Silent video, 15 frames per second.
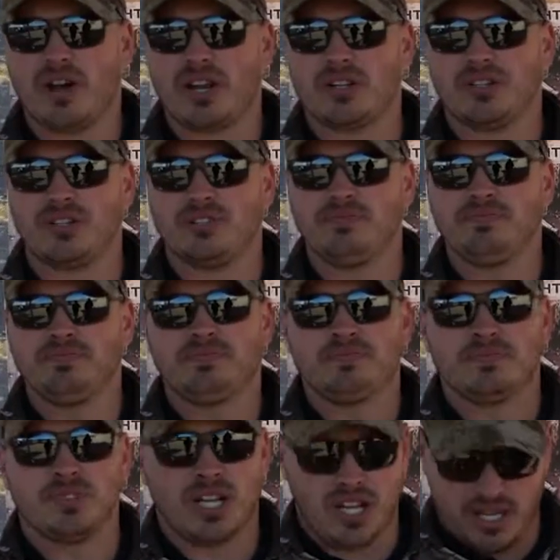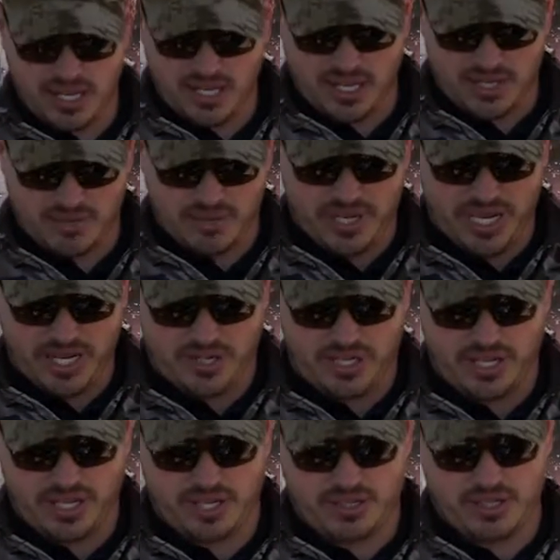reticle. Uh, and we
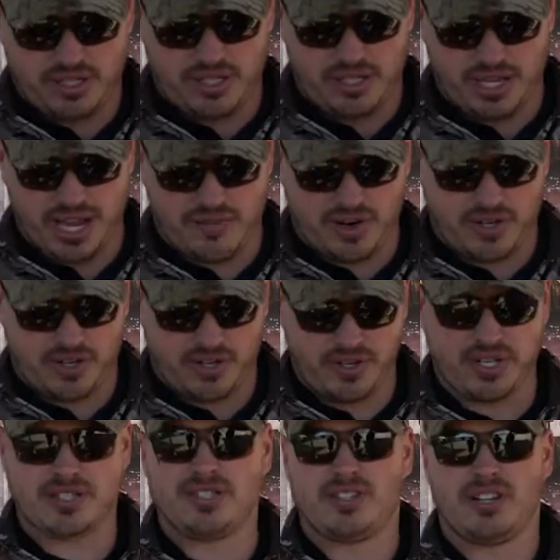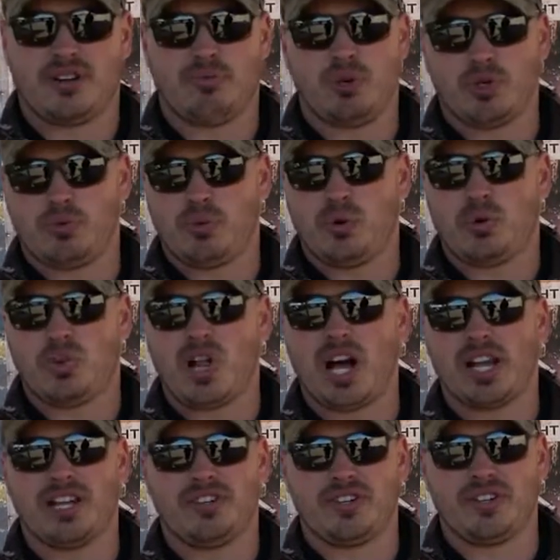actually have our turrets that are push-pull
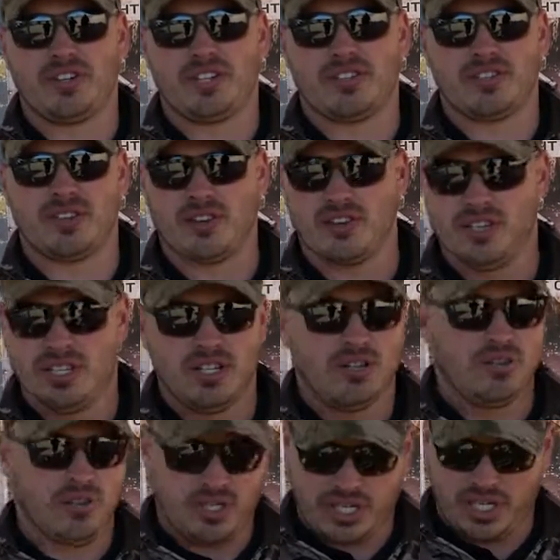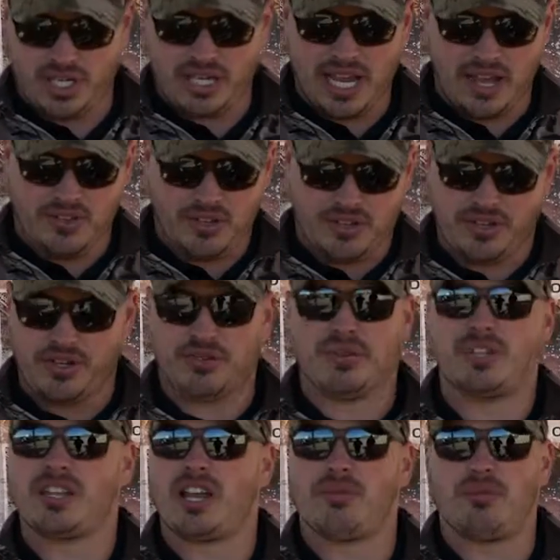locking turrets. So once you get it down, they're zero
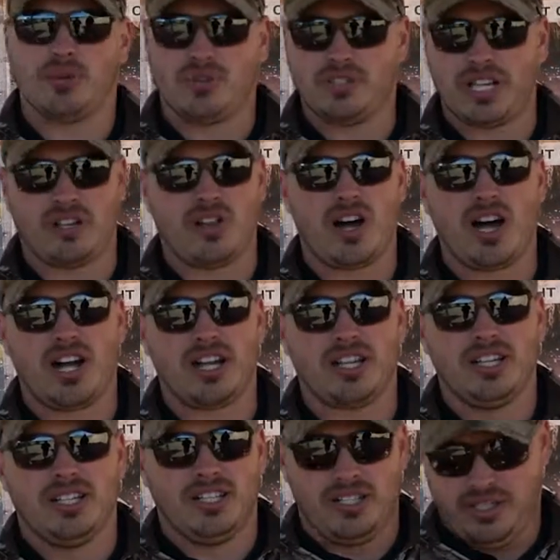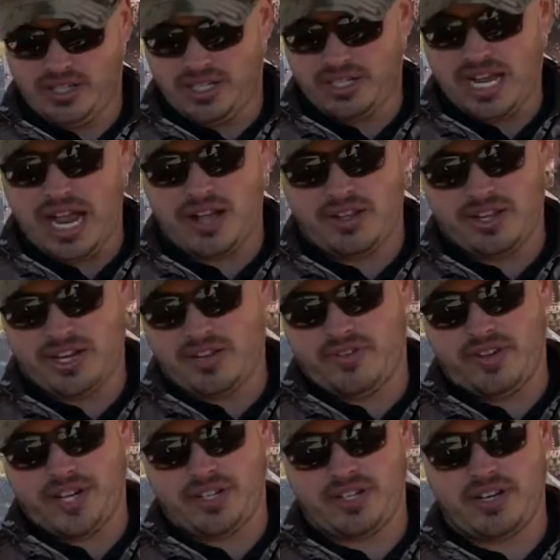resettable, they lock. You can dial in
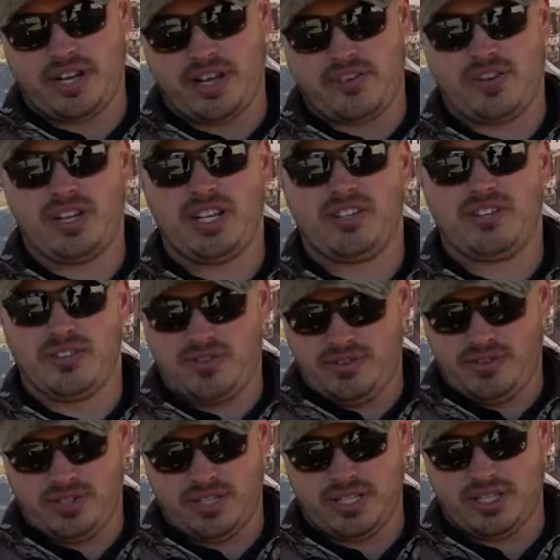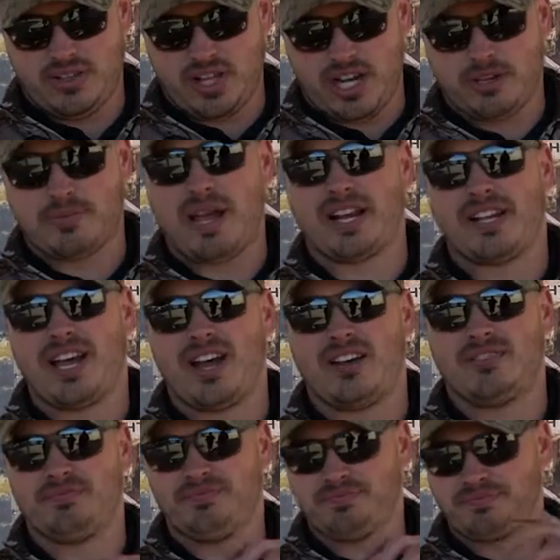elevation however you need to, and then it locks back down.